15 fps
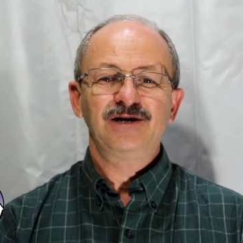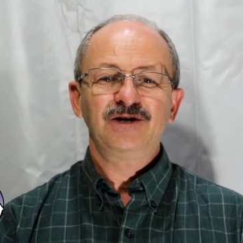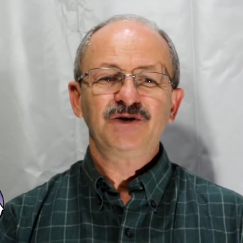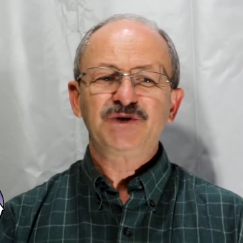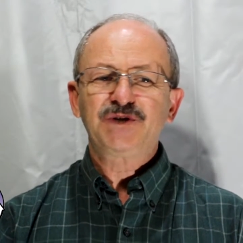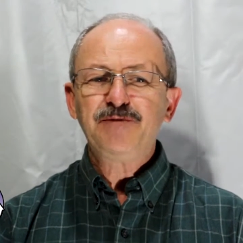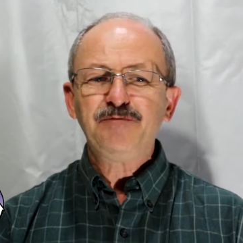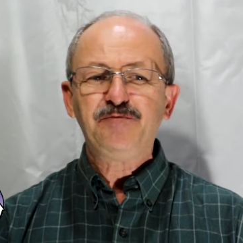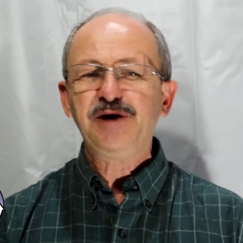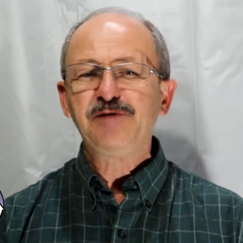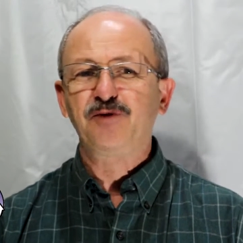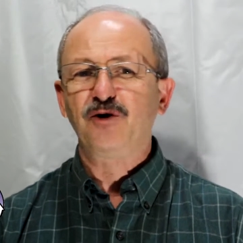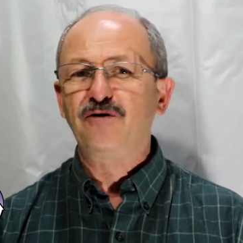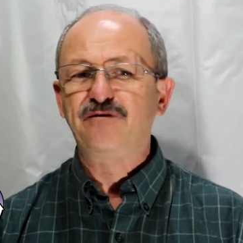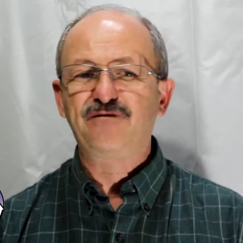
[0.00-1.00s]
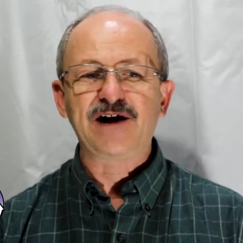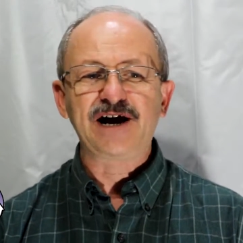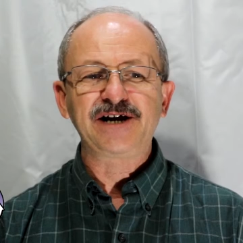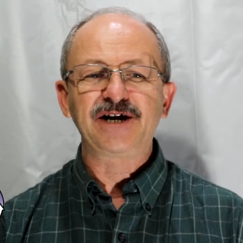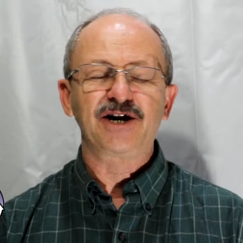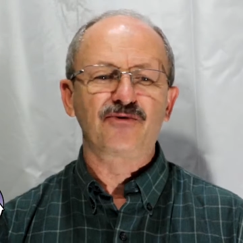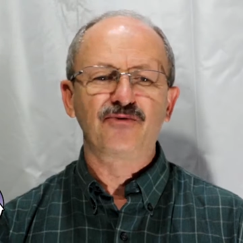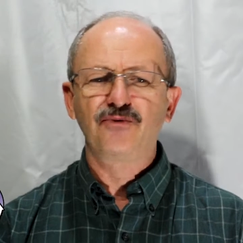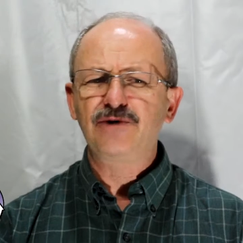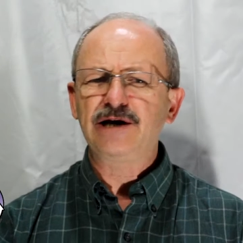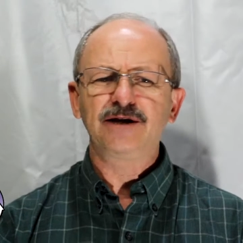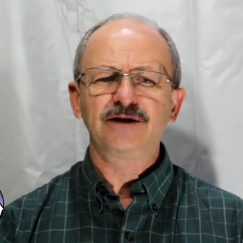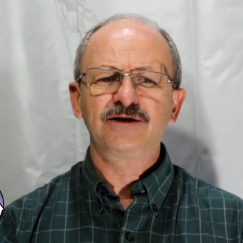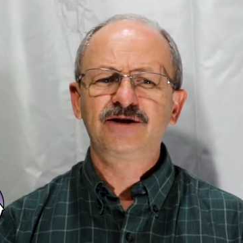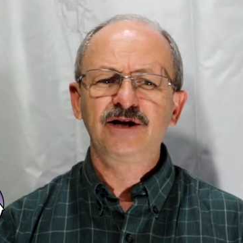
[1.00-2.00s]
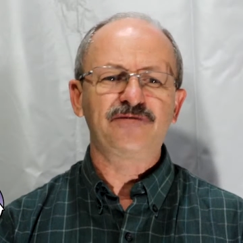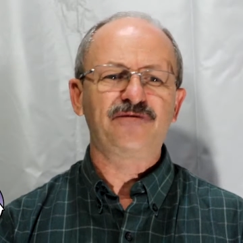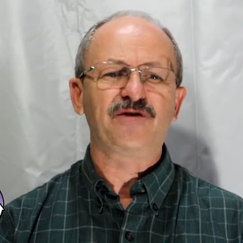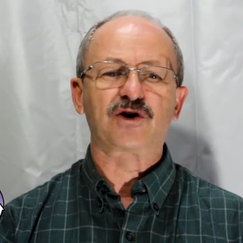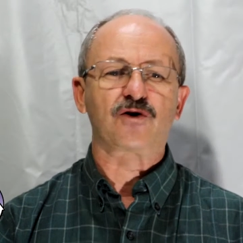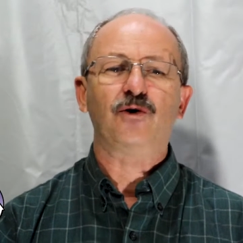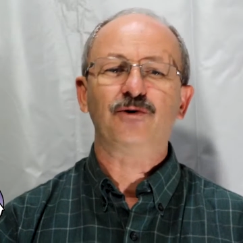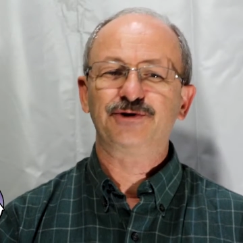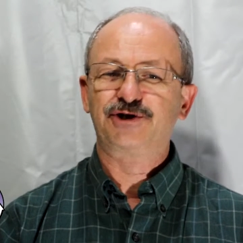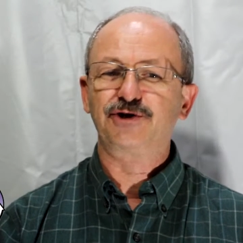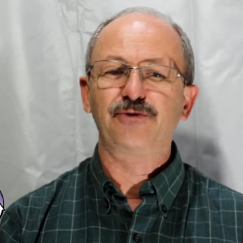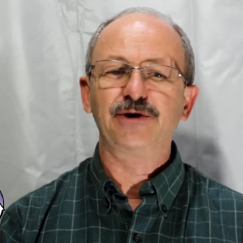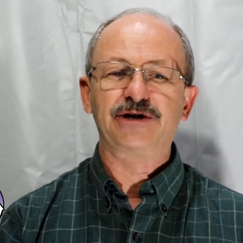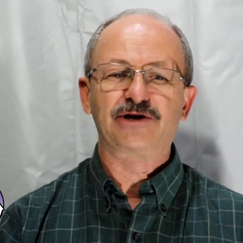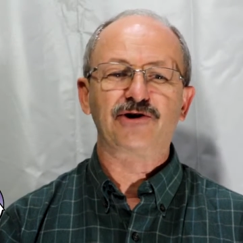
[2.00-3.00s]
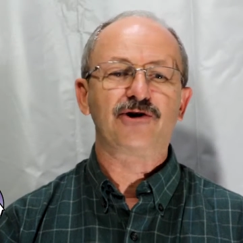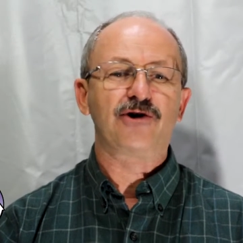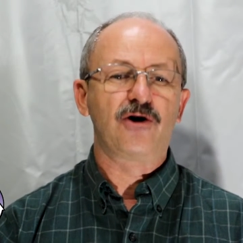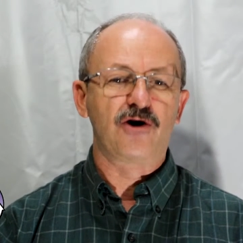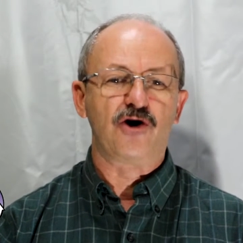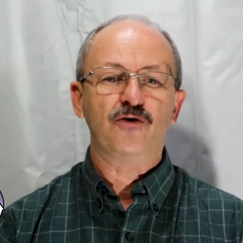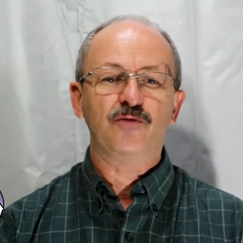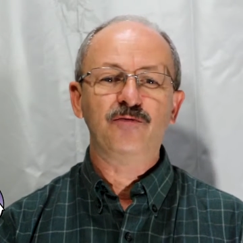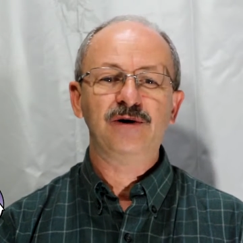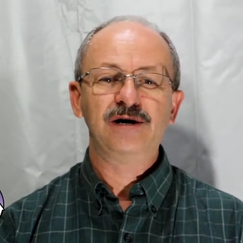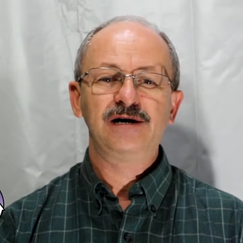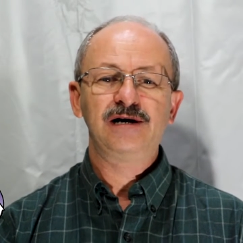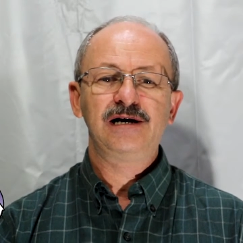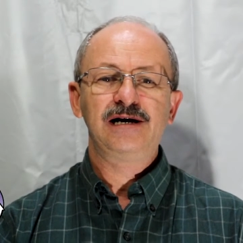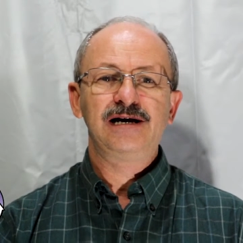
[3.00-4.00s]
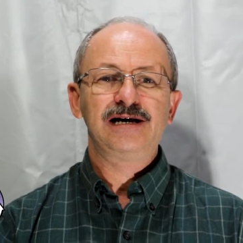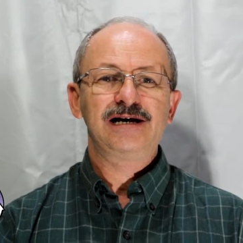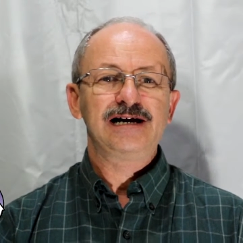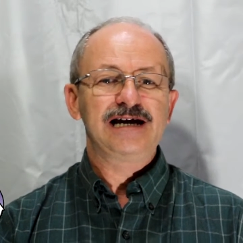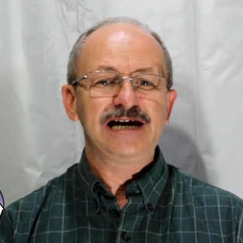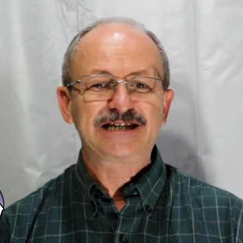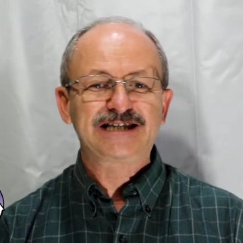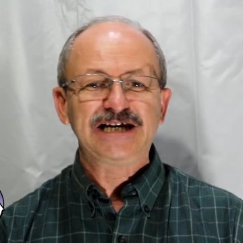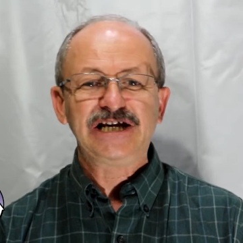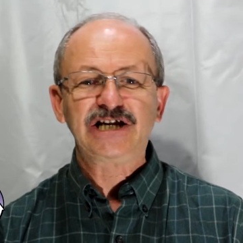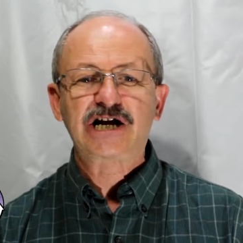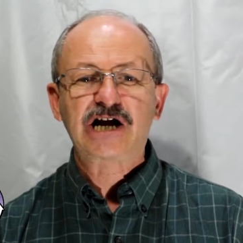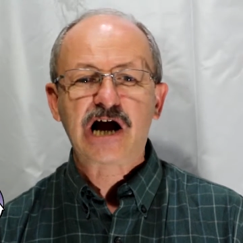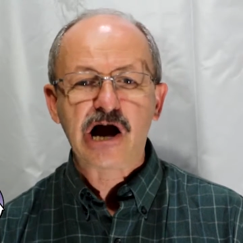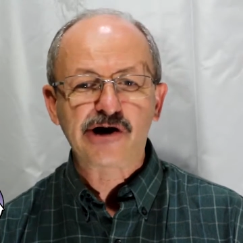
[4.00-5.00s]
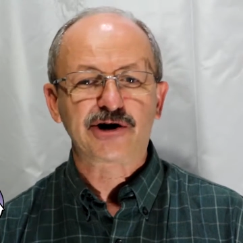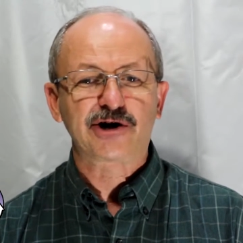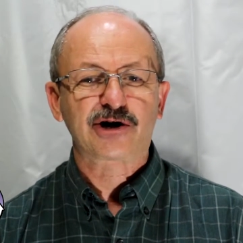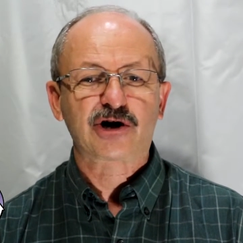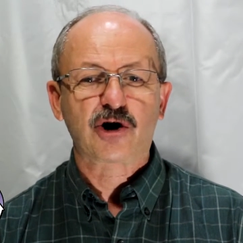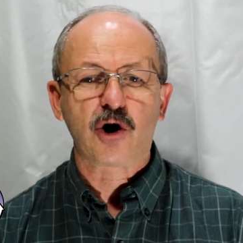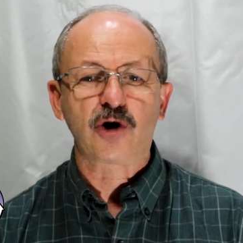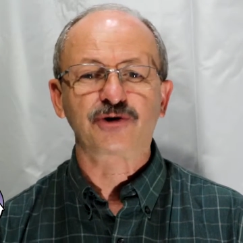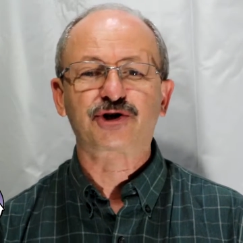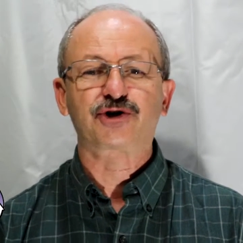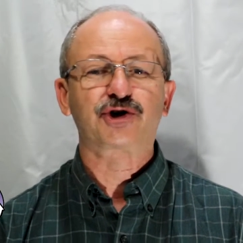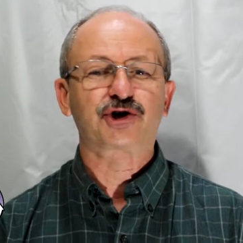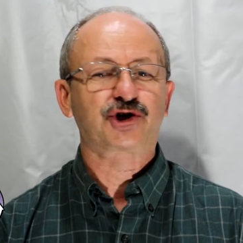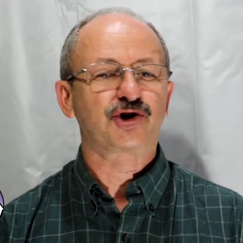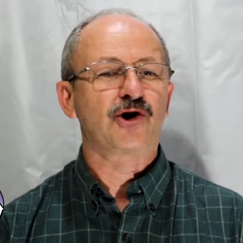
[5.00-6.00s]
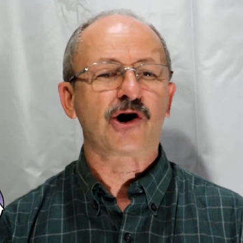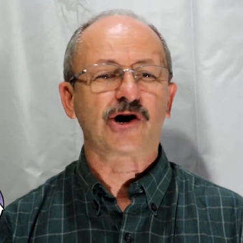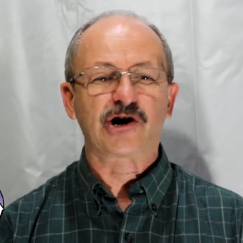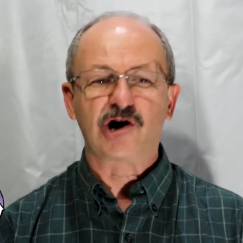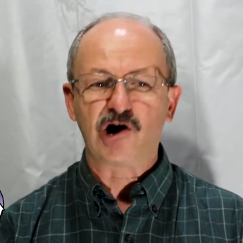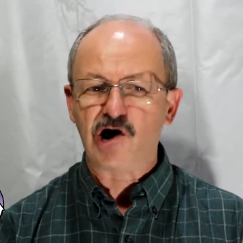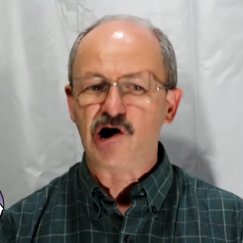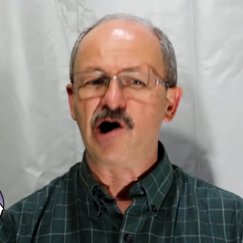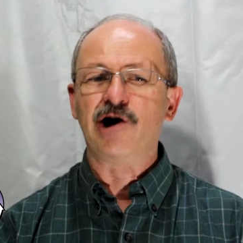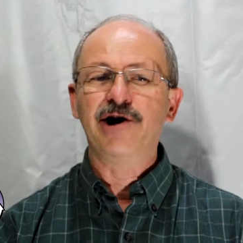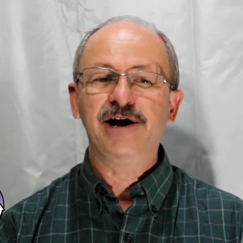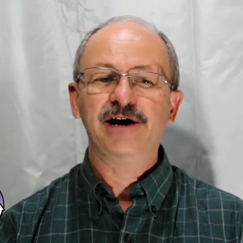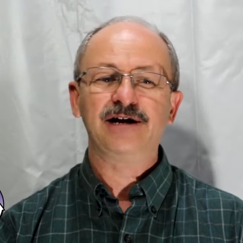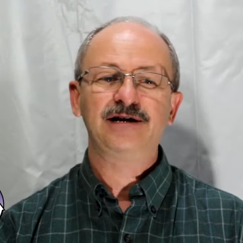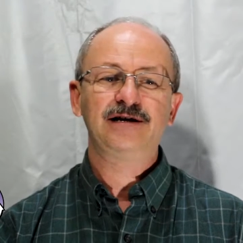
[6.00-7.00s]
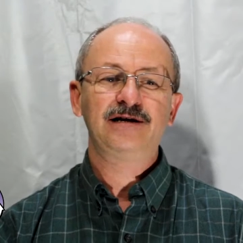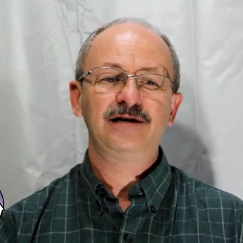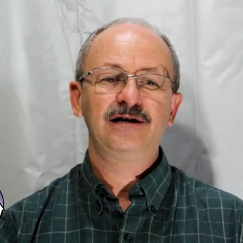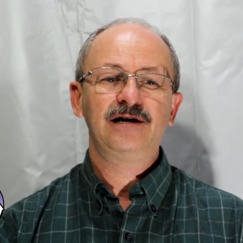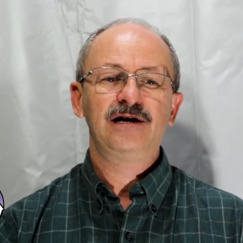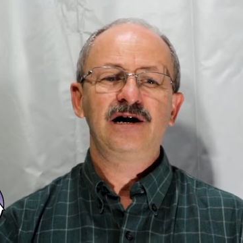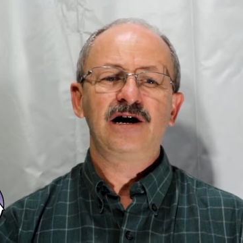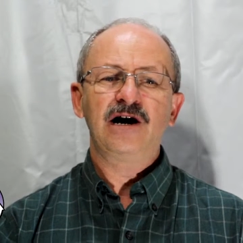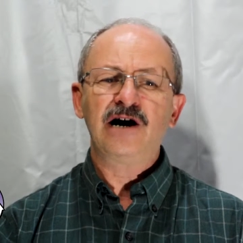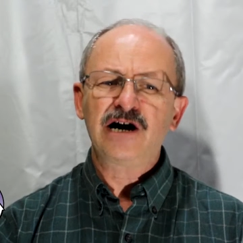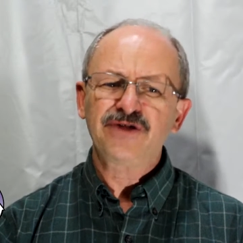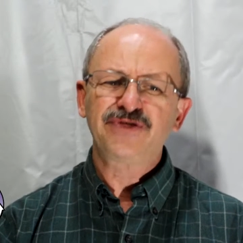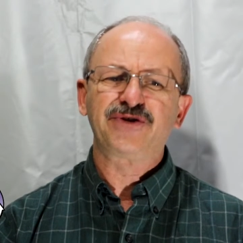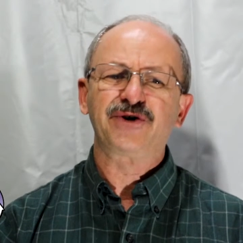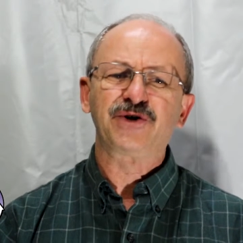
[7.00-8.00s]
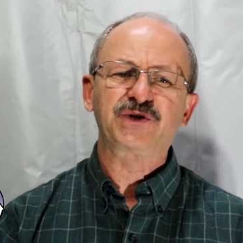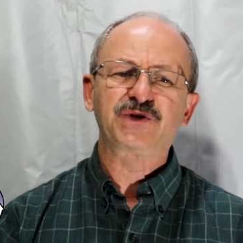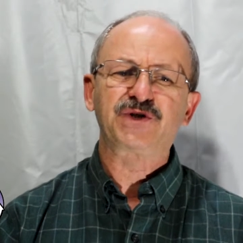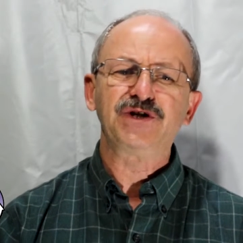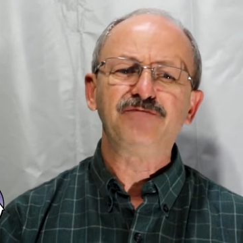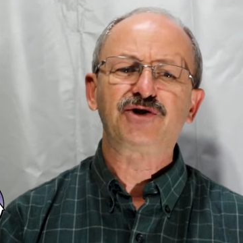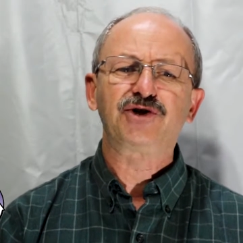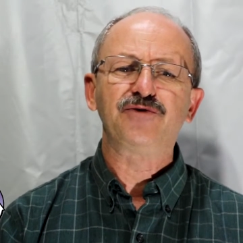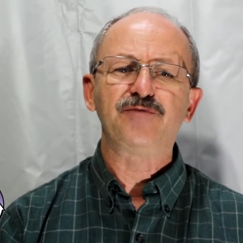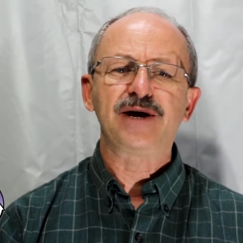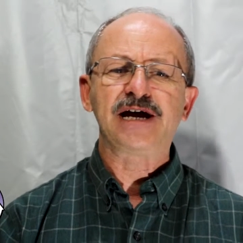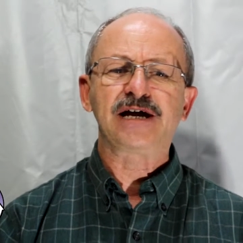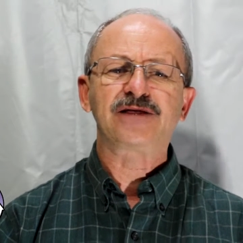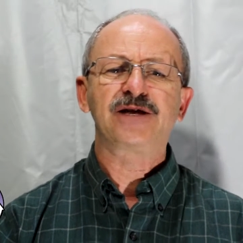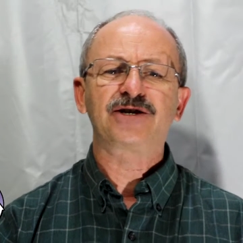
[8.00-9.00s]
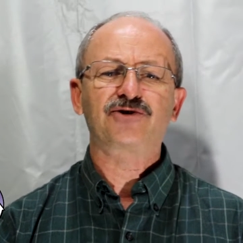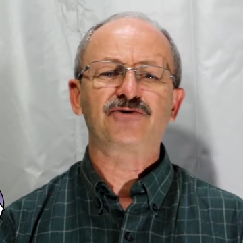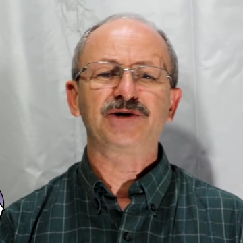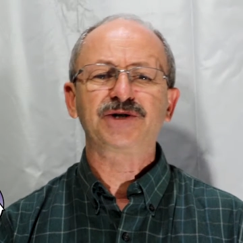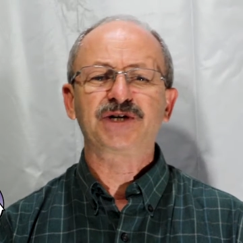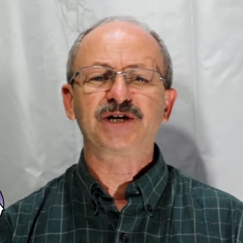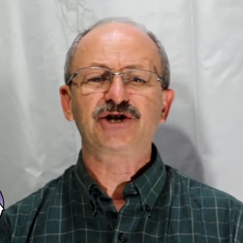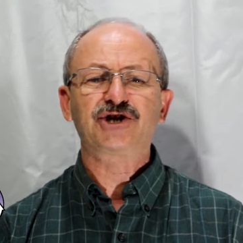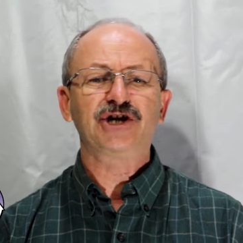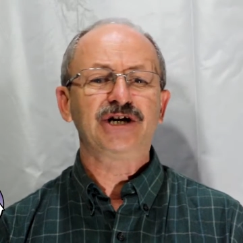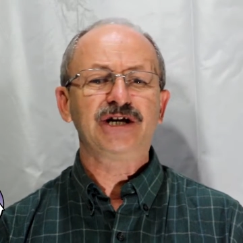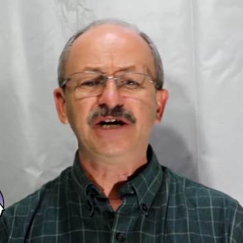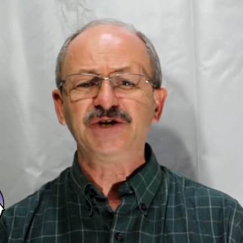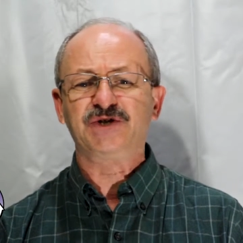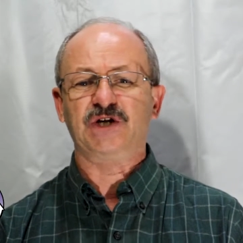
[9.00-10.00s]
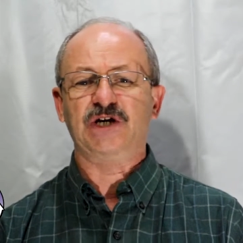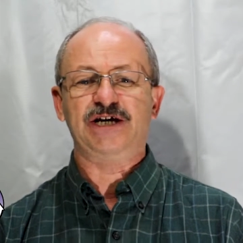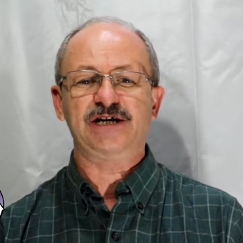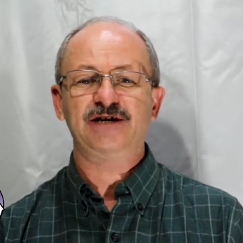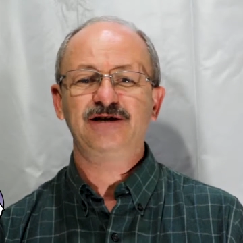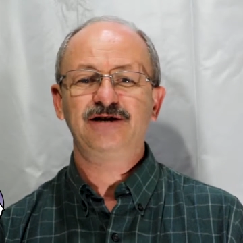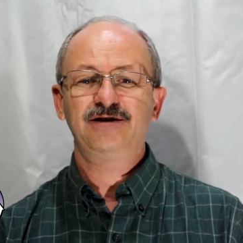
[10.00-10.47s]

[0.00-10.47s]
Some people find it really difficult to return home, hitting counterculture shock hard. Others seem to make the transition easily.